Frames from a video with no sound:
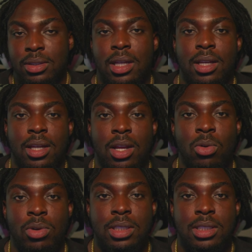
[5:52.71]
I don't
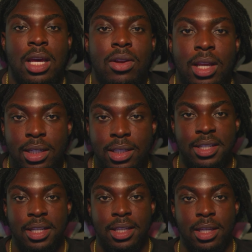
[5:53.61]
want to sound like a
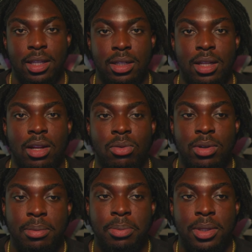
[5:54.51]
dickhead. I don't want to
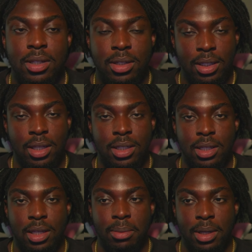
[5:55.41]
be a dickhead to
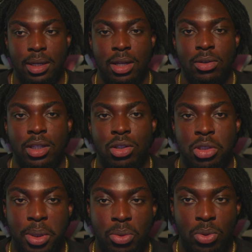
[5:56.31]
anybody. I don't think you
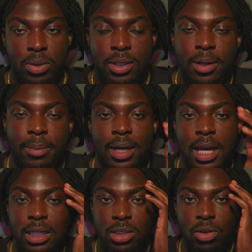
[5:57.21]
should be rude to anybody. I
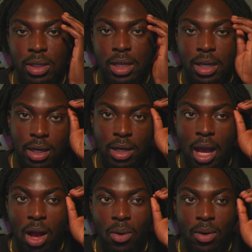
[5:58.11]
just don't care
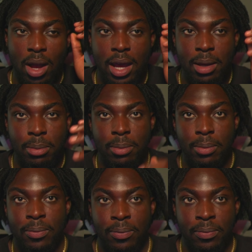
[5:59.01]
how I
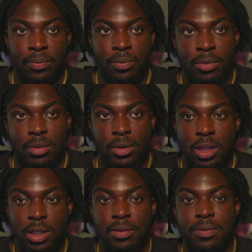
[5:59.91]

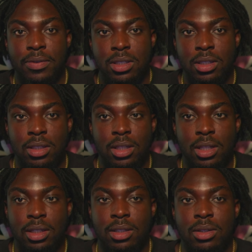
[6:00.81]
look physically,
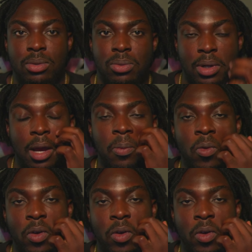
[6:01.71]
like what I'm wearing.